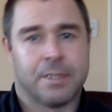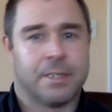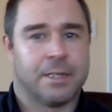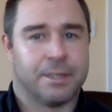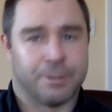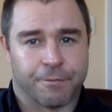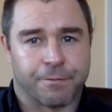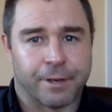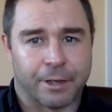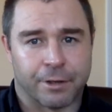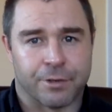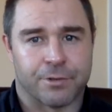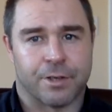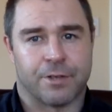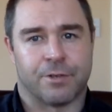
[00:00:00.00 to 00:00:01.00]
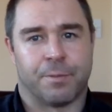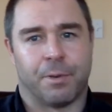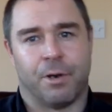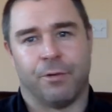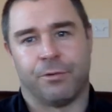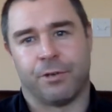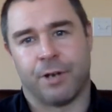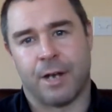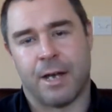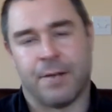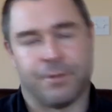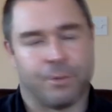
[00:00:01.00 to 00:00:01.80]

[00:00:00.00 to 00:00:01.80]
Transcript: and your fingers as opposed to your hands.